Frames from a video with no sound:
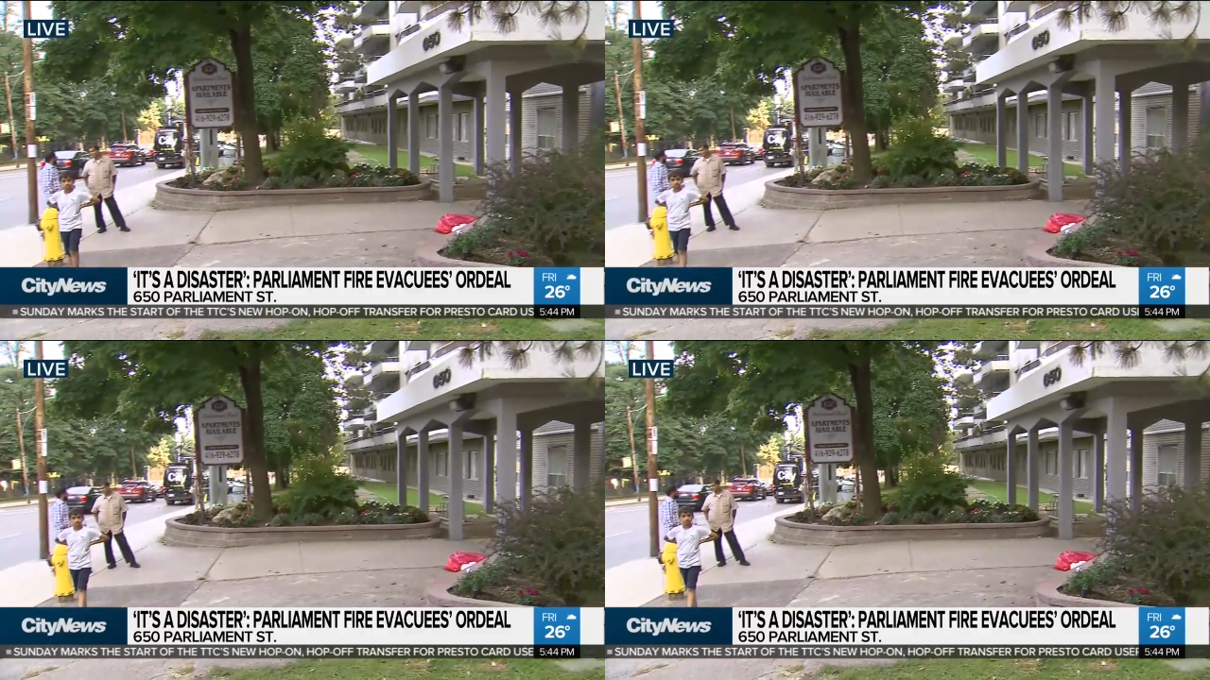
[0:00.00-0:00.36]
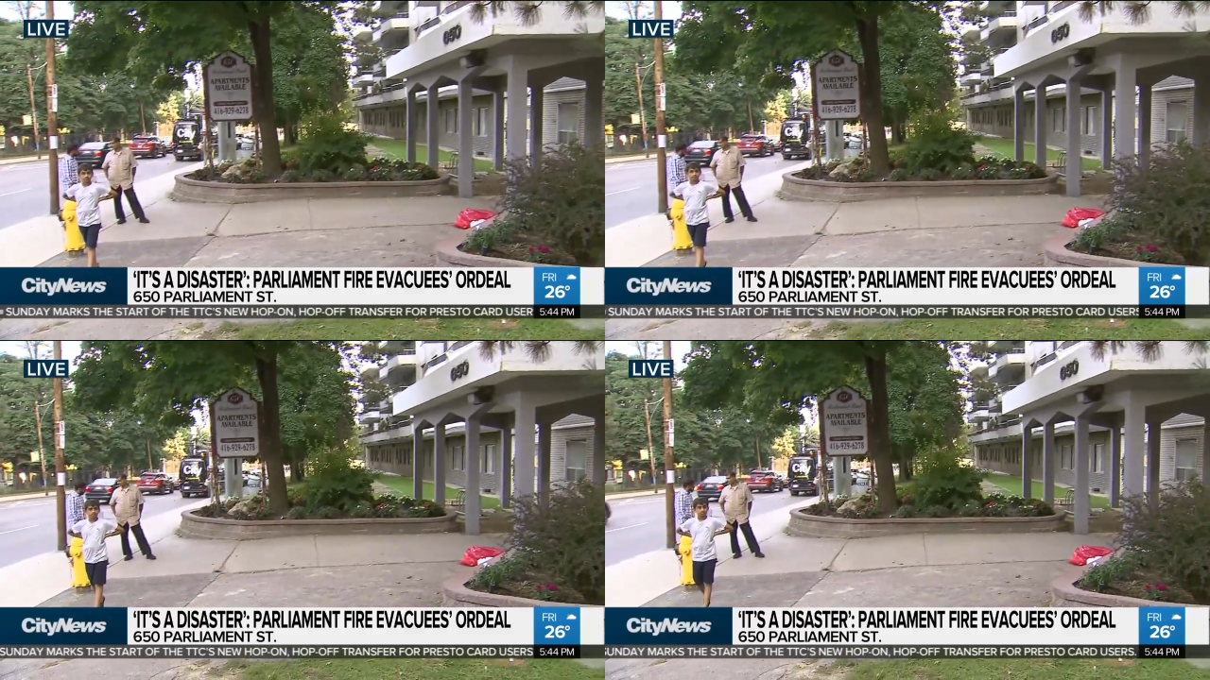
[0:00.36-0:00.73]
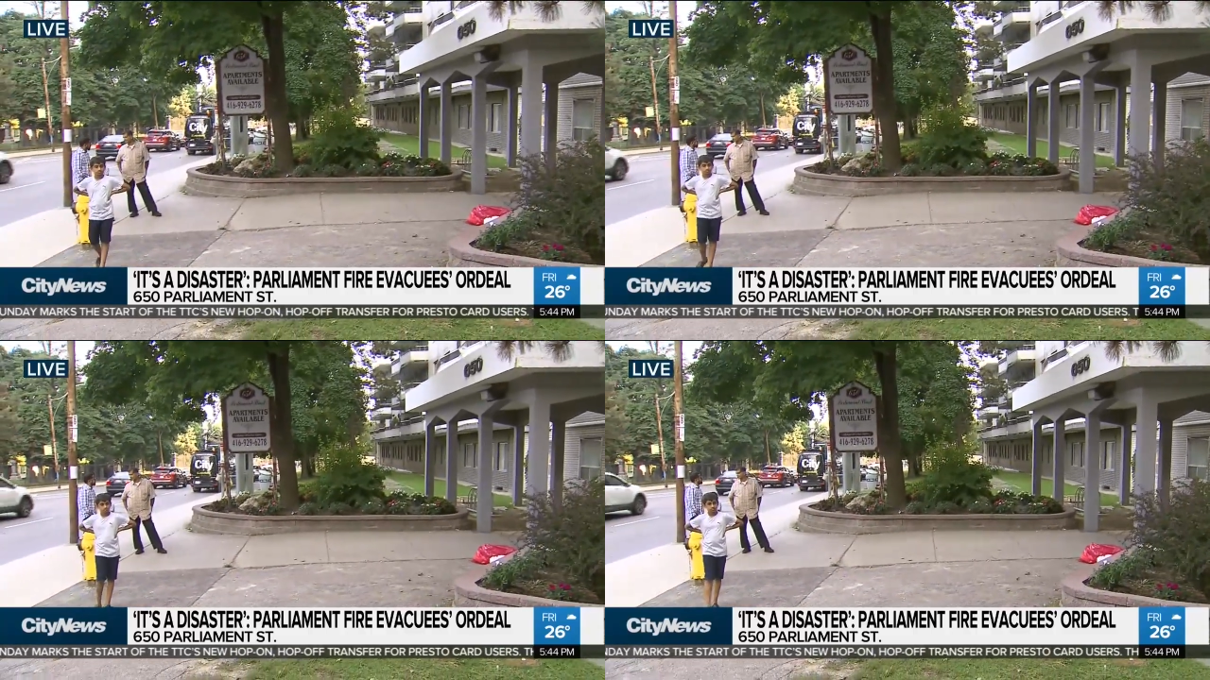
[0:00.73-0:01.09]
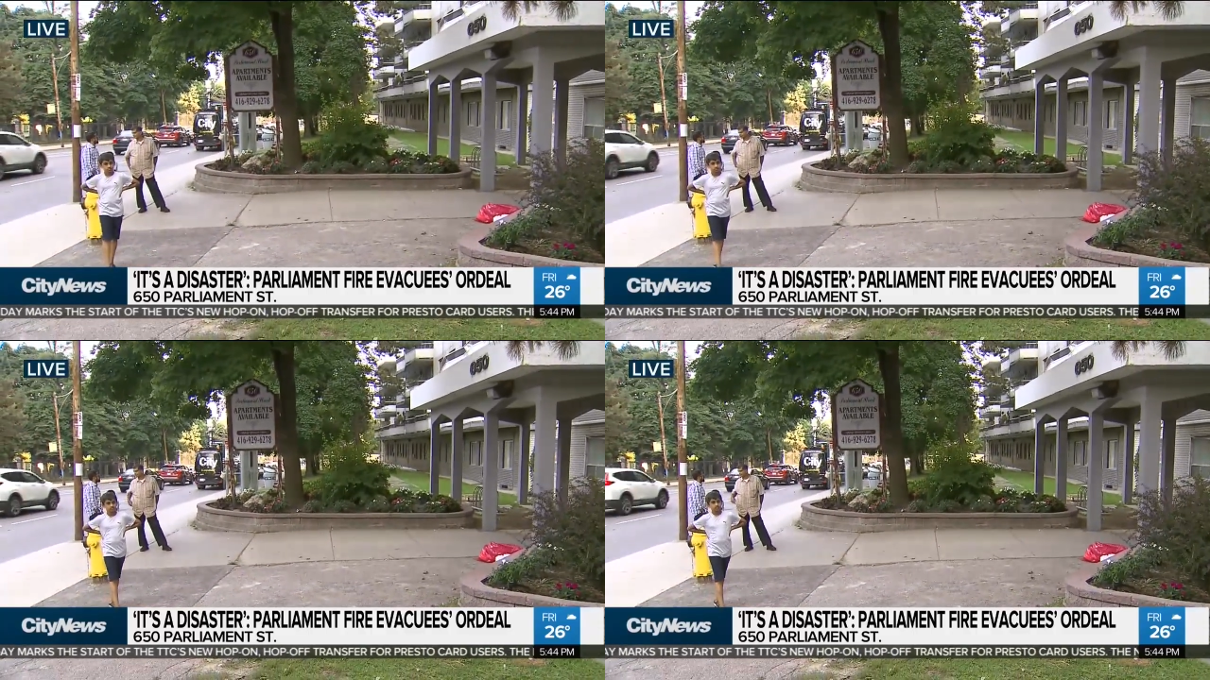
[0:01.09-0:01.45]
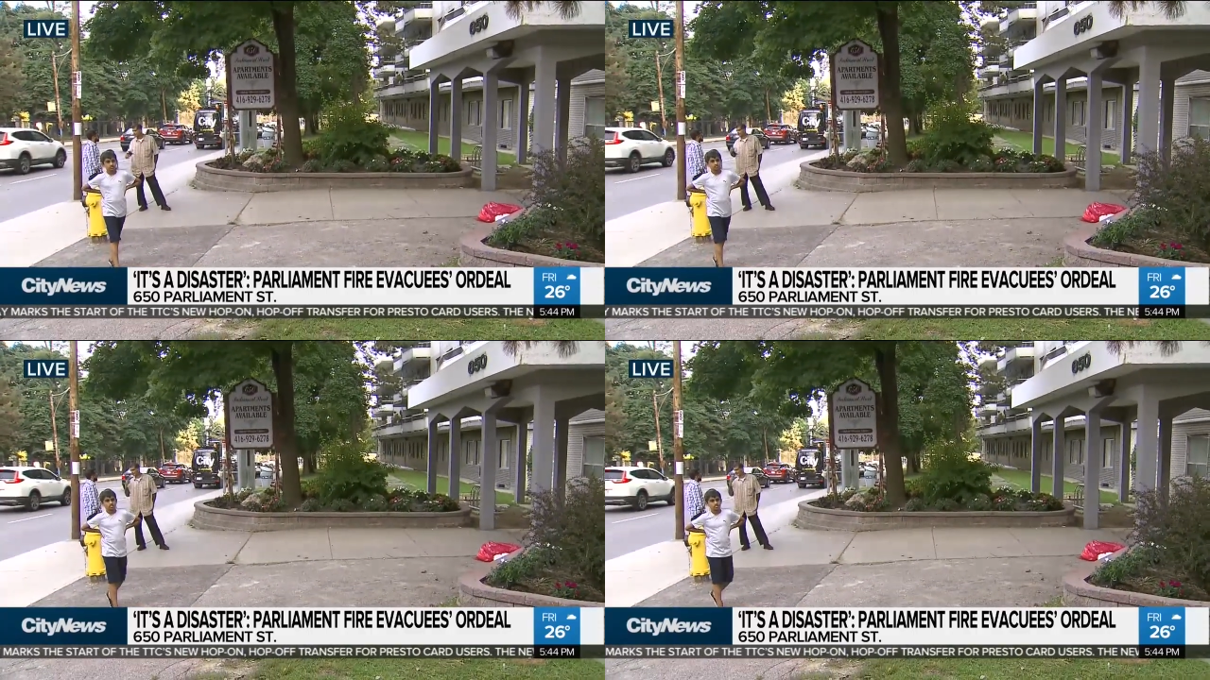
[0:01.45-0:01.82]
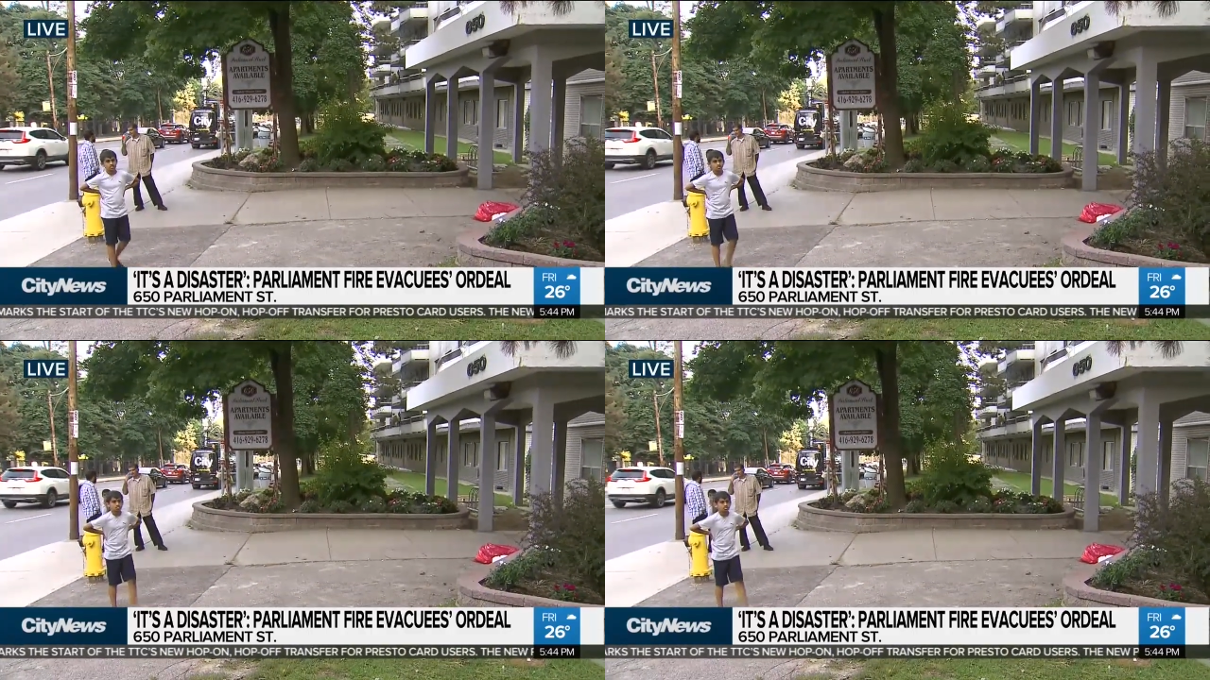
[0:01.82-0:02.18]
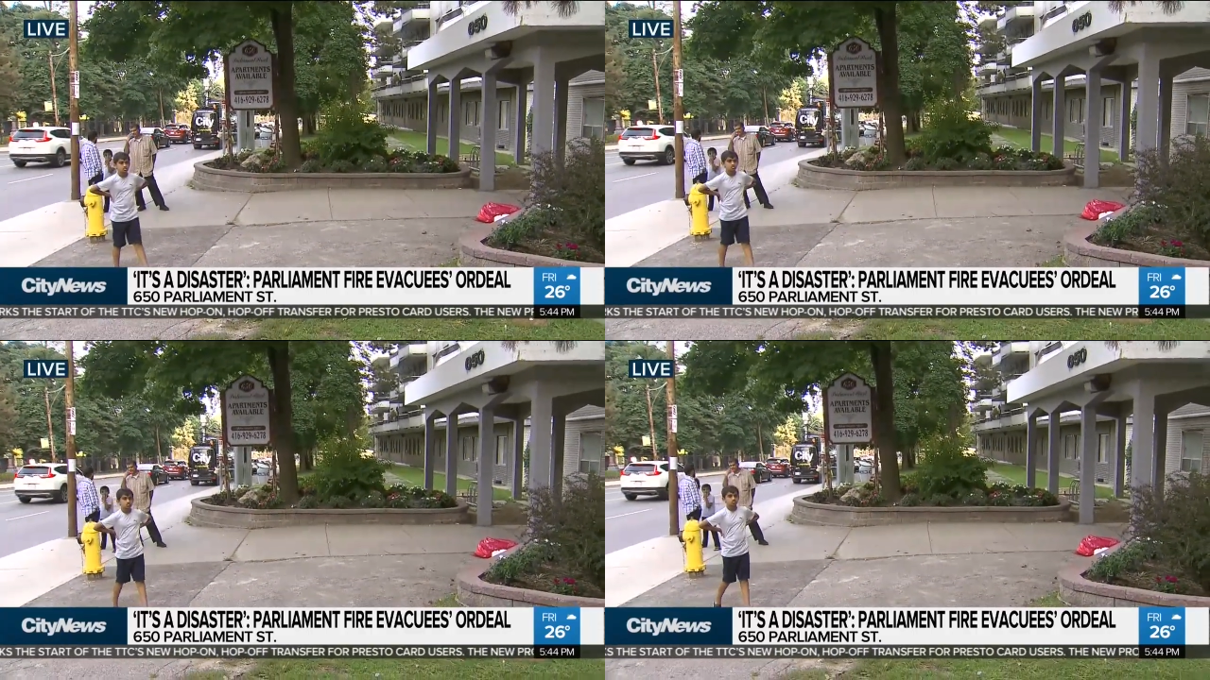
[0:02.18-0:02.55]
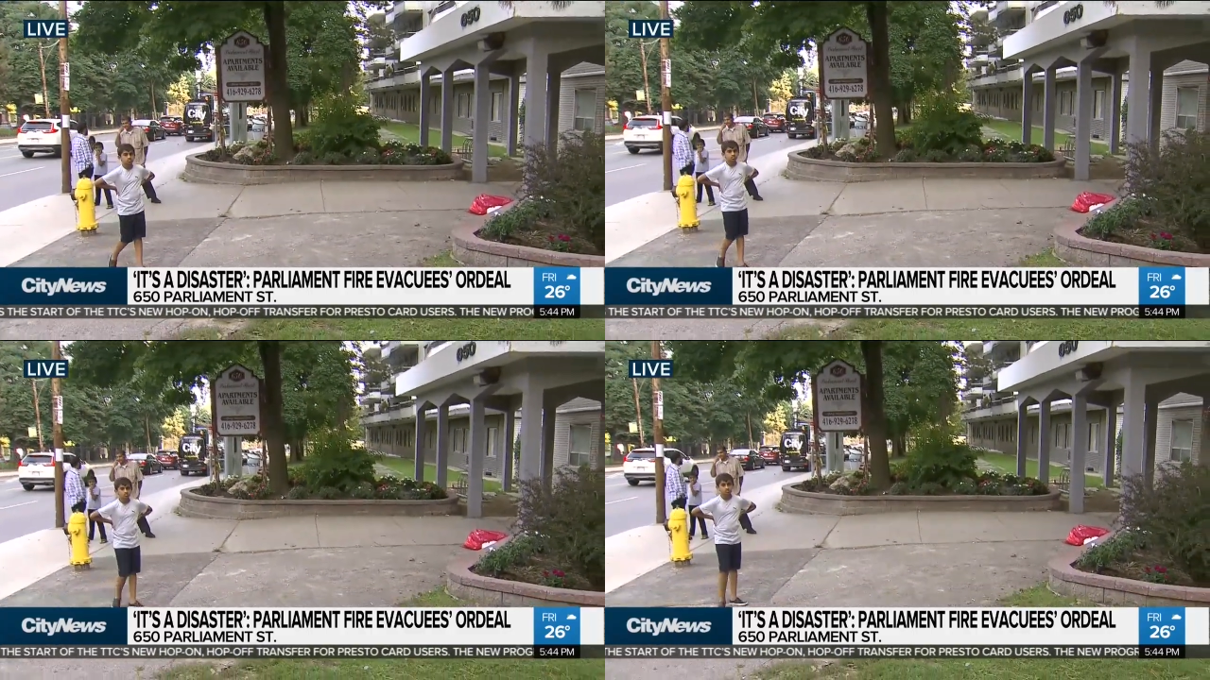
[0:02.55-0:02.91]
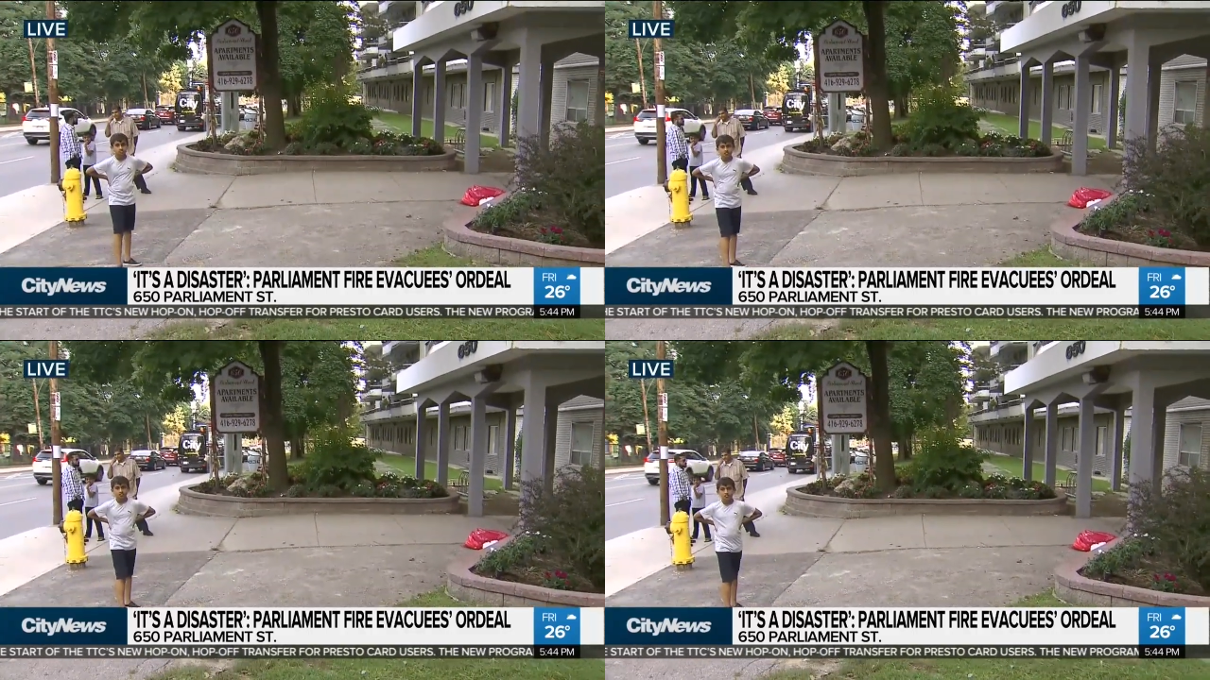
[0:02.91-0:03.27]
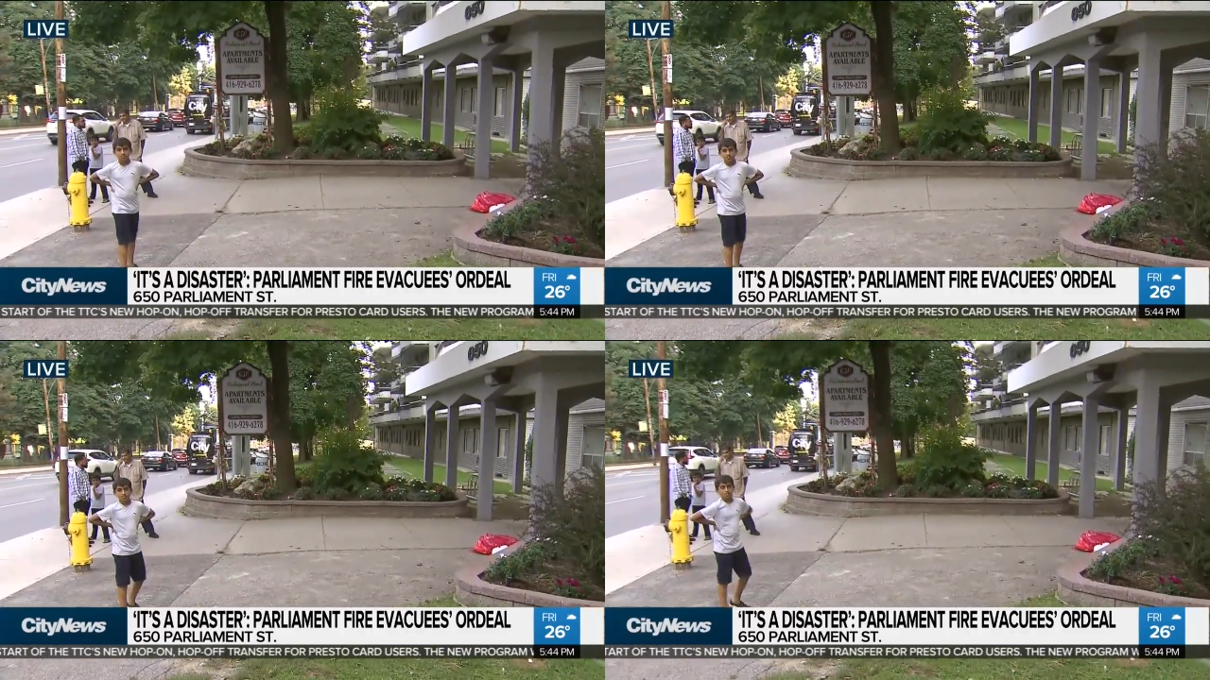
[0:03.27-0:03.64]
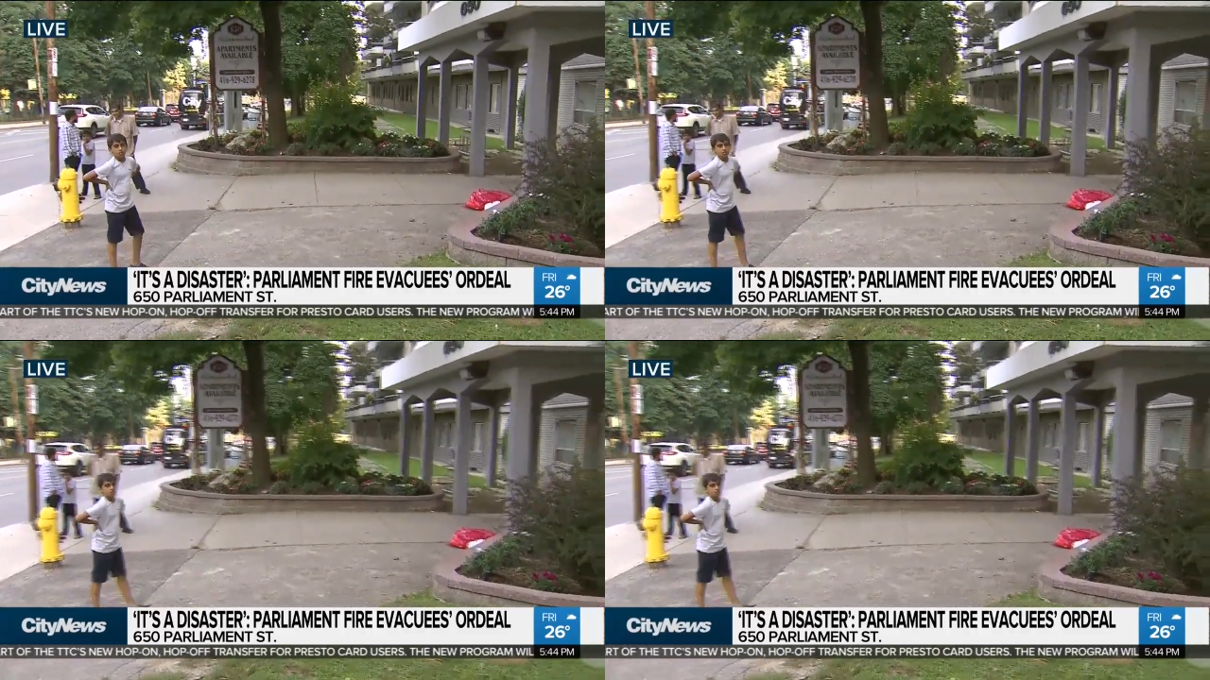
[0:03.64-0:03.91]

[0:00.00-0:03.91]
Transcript: [unreadable: no face in view]